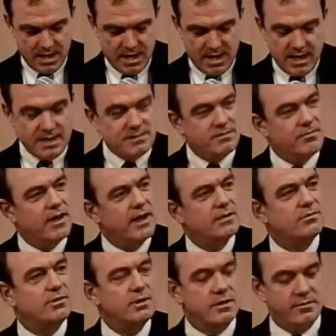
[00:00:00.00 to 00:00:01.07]
He's a
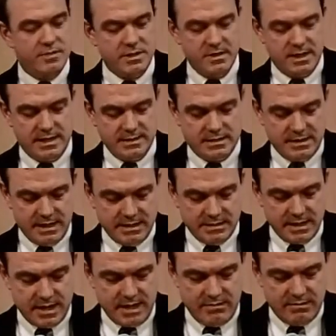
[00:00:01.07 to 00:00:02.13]
veteran of the United States
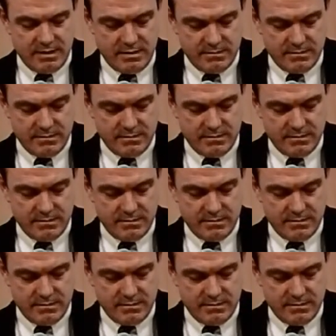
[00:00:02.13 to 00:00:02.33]
Navy.